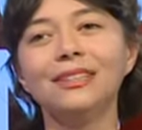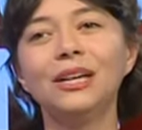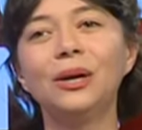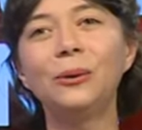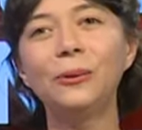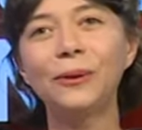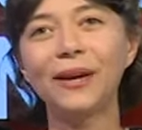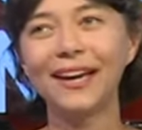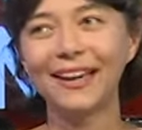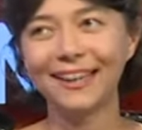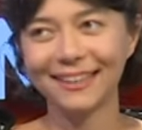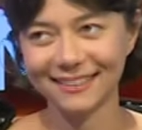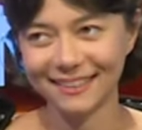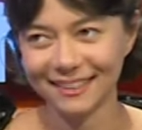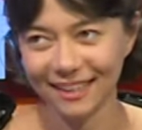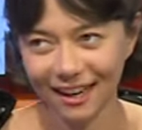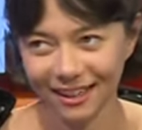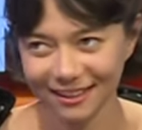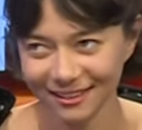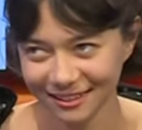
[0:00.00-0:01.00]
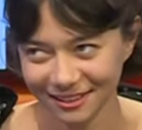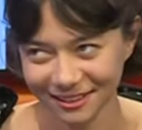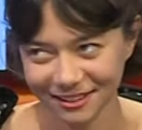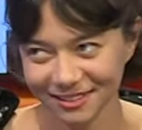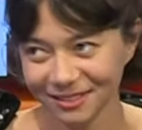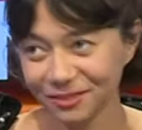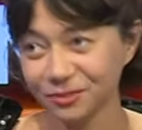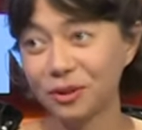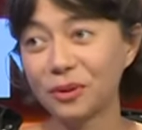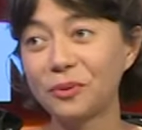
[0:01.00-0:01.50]
We're excited.
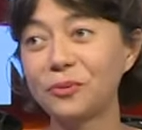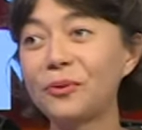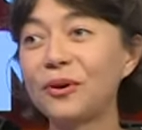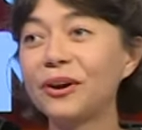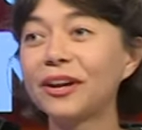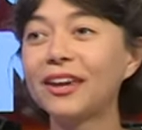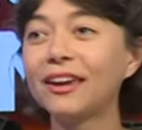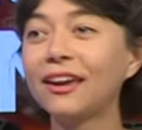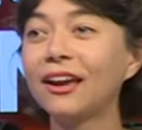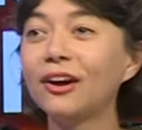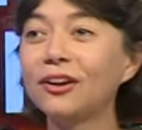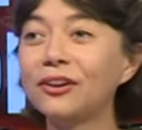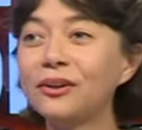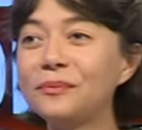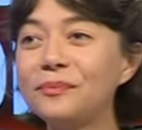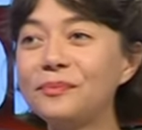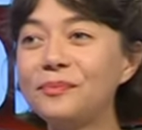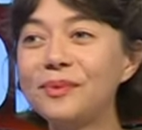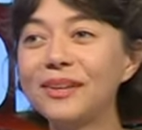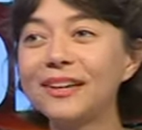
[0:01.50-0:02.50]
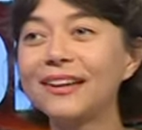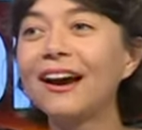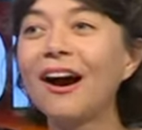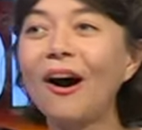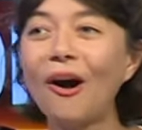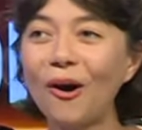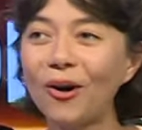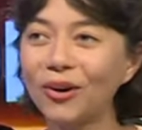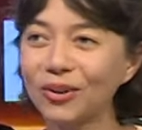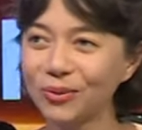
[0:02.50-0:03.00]
We're working on a big
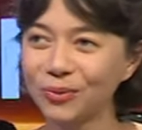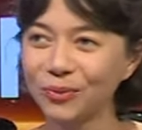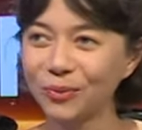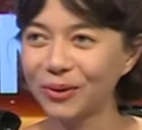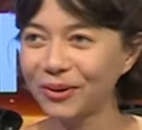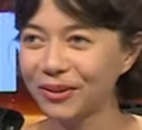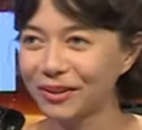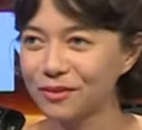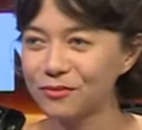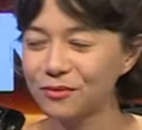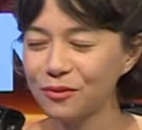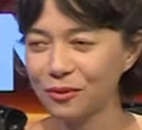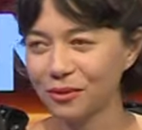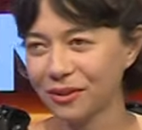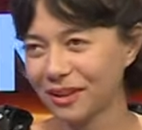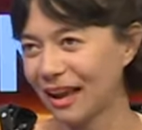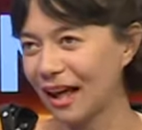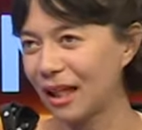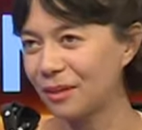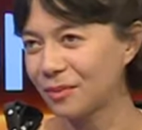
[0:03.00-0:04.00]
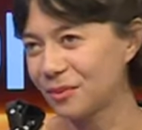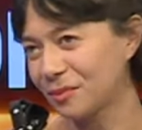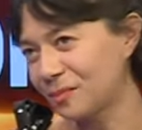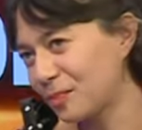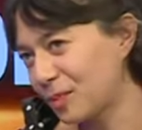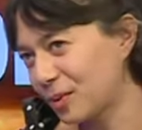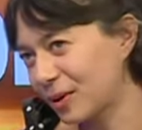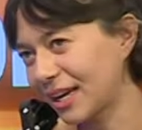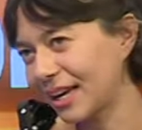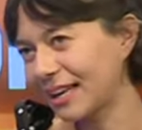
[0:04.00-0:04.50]
artwork for the album
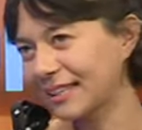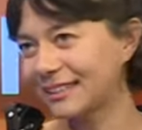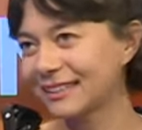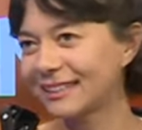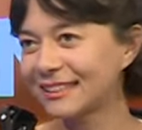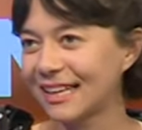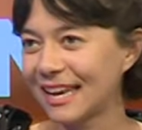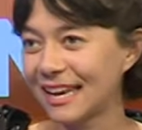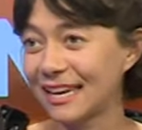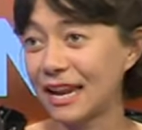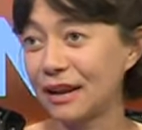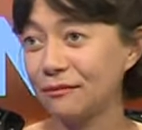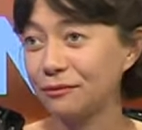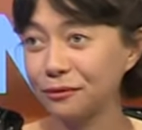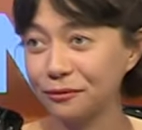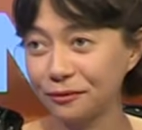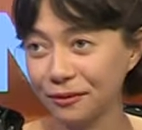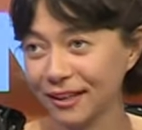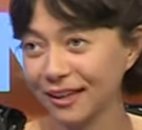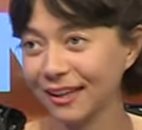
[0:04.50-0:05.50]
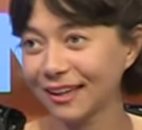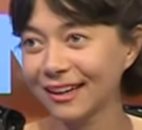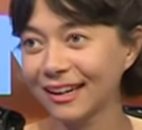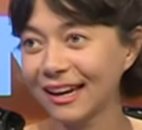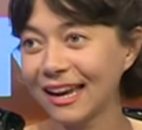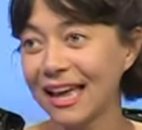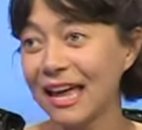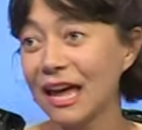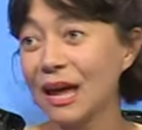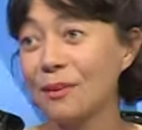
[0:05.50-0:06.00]
Pockets and everything.
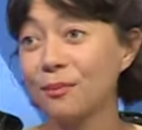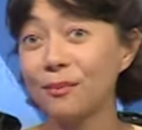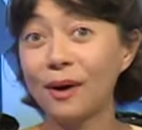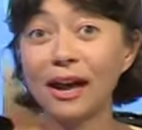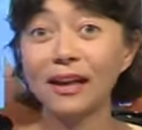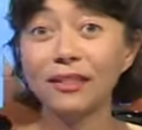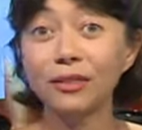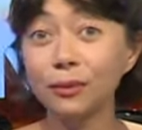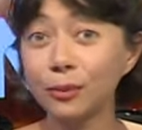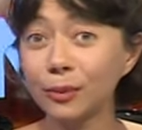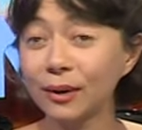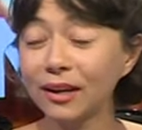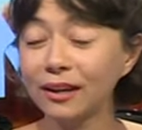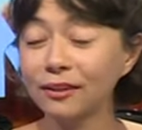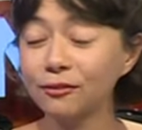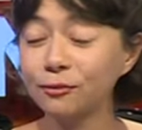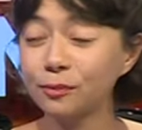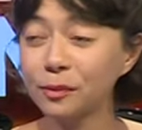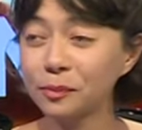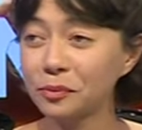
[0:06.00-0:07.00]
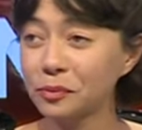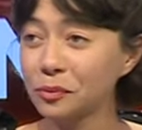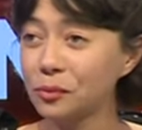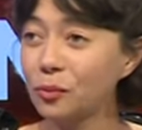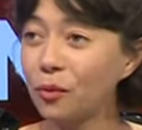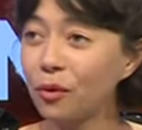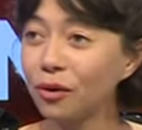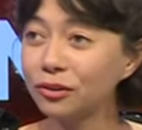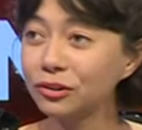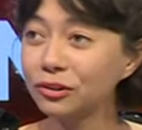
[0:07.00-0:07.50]
By the way, if people
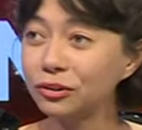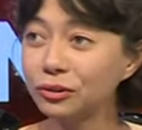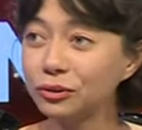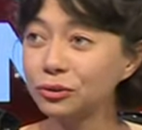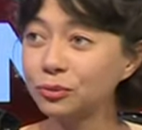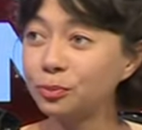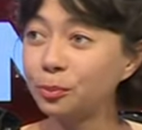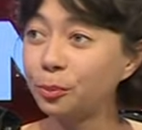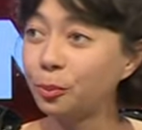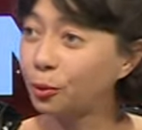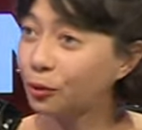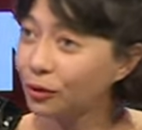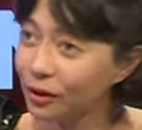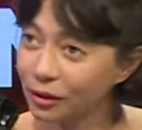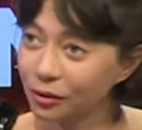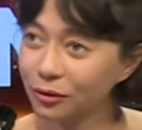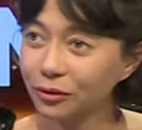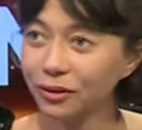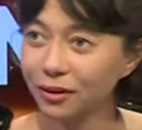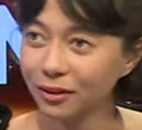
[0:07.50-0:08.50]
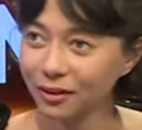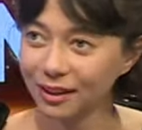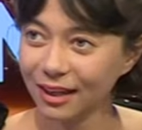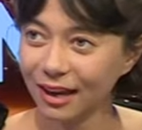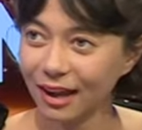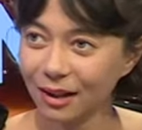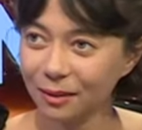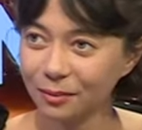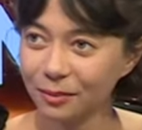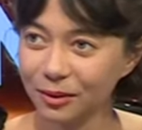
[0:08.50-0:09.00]
want to pre order the
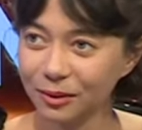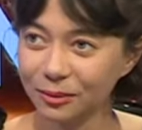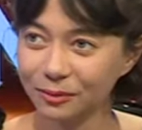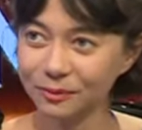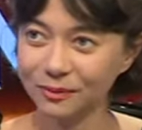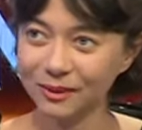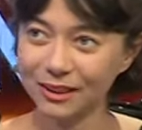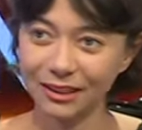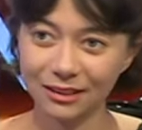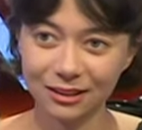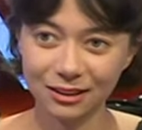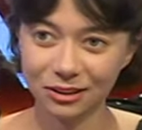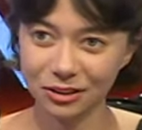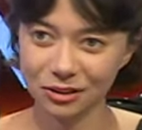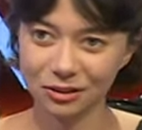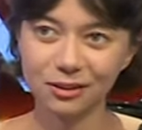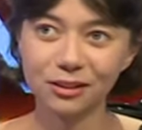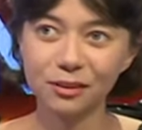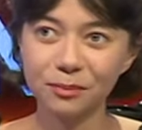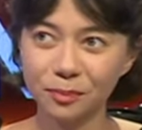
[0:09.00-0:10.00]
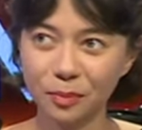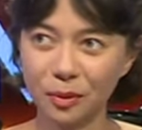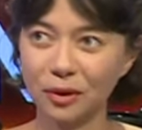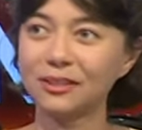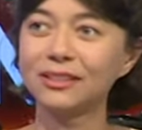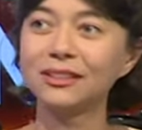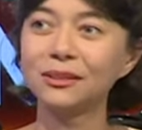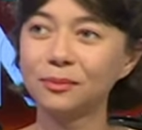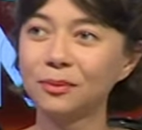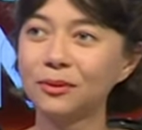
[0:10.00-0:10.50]
album, it's totally
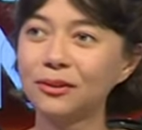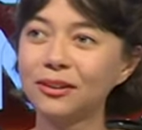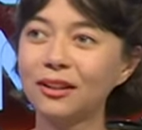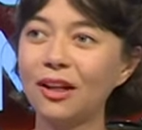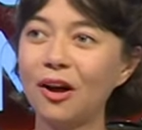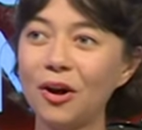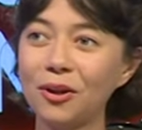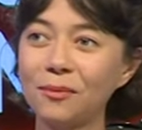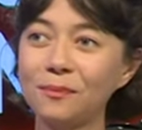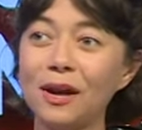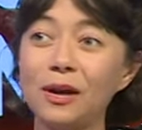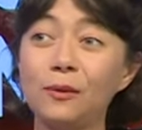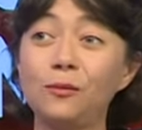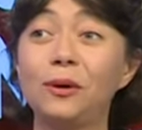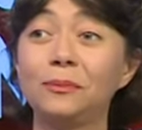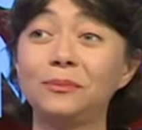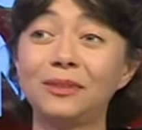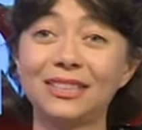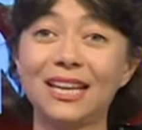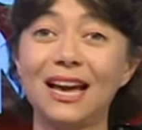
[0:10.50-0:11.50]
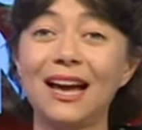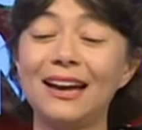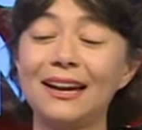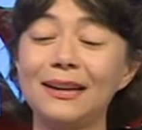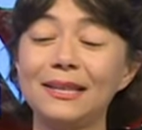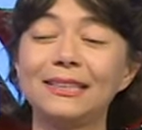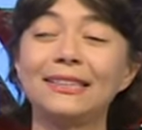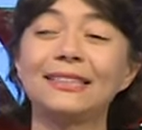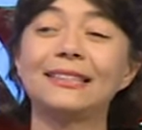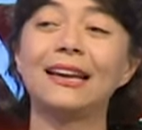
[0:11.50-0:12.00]
possible on my website,
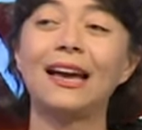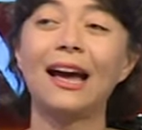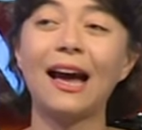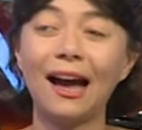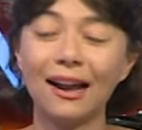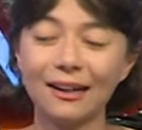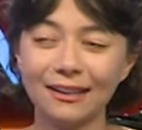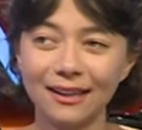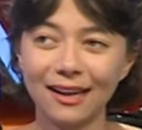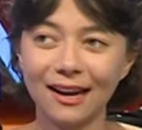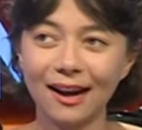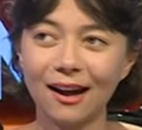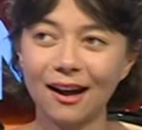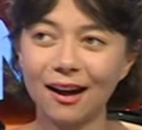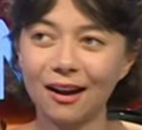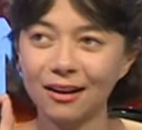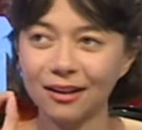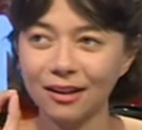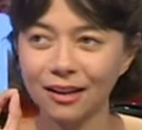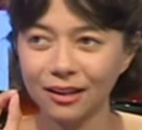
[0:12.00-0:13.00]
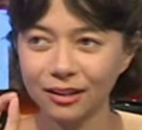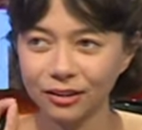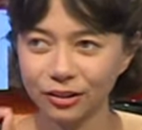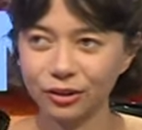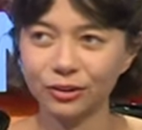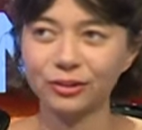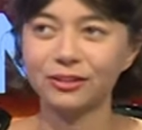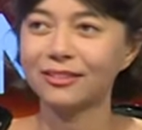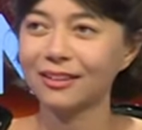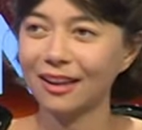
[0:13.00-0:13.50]

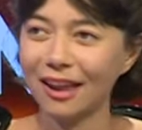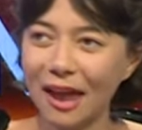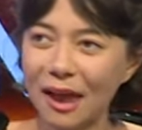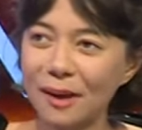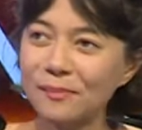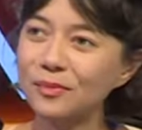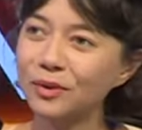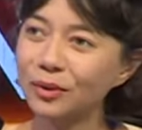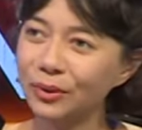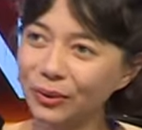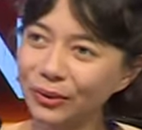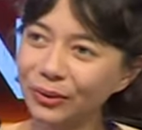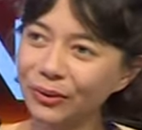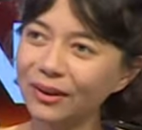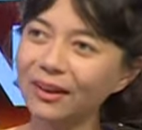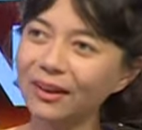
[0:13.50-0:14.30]
anga.mu,